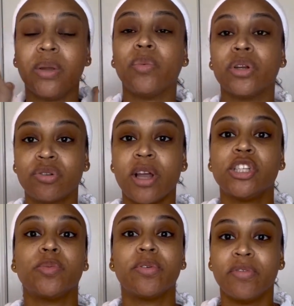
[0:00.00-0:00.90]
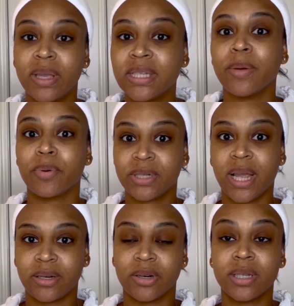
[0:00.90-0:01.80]
we're trying to prevent and protect
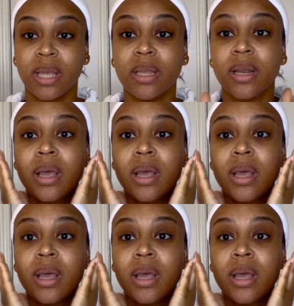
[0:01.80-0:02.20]
our skin.